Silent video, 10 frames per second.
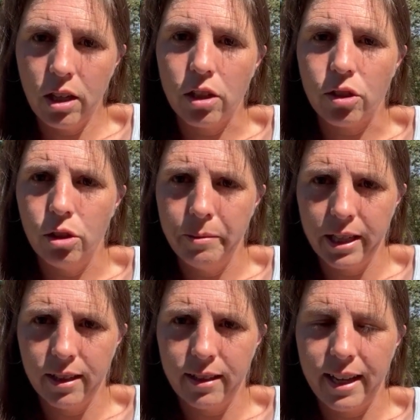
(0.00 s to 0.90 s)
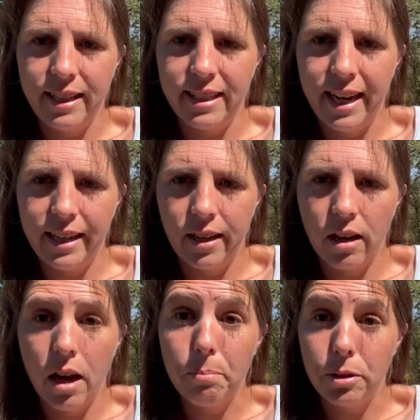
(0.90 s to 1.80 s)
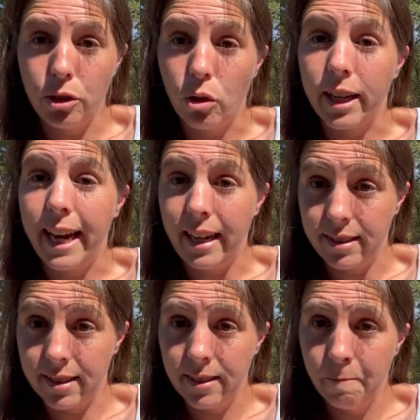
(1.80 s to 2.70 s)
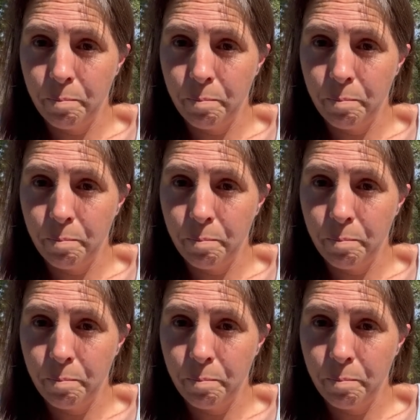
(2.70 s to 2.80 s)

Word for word: assuming that they take up your case.